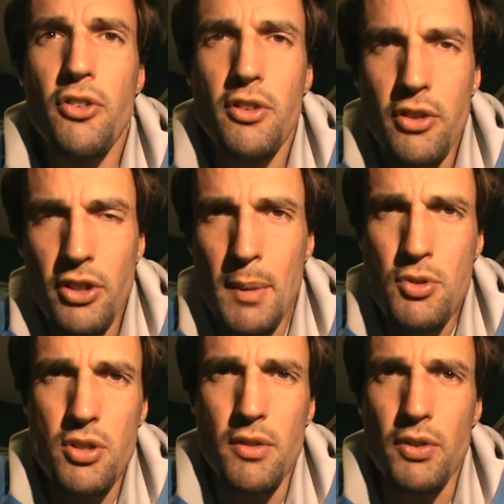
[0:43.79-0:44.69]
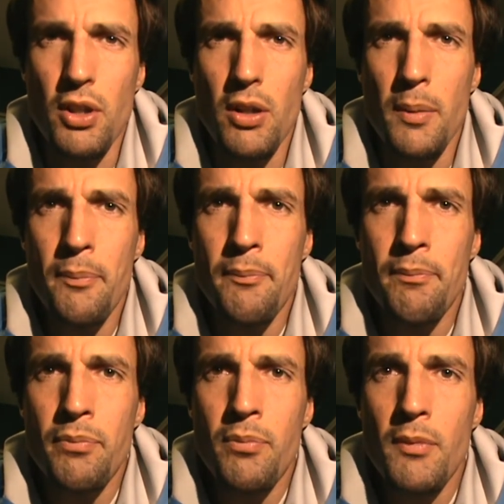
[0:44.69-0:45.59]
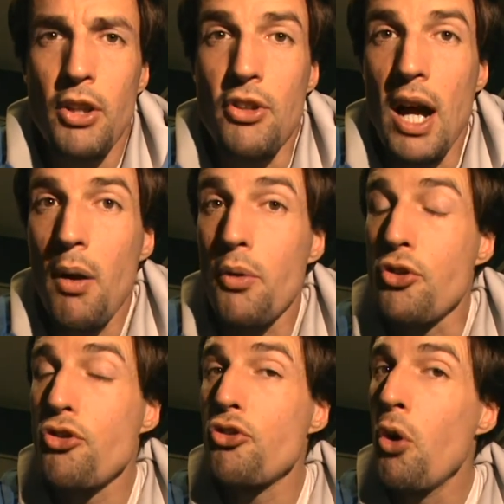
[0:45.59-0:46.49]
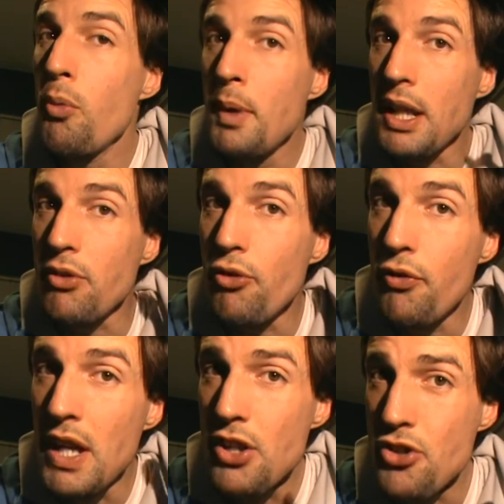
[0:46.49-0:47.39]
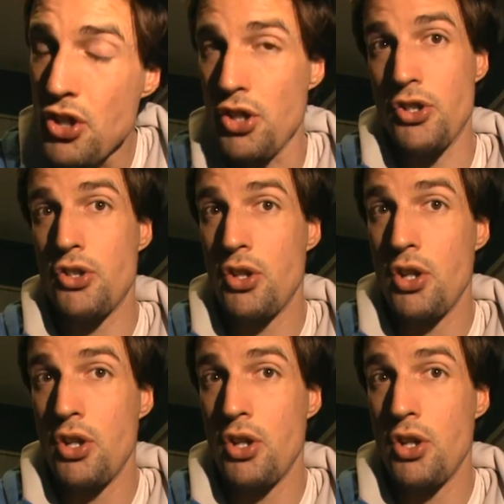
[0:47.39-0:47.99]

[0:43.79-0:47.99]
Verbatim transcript: deception of it all is now there's so many features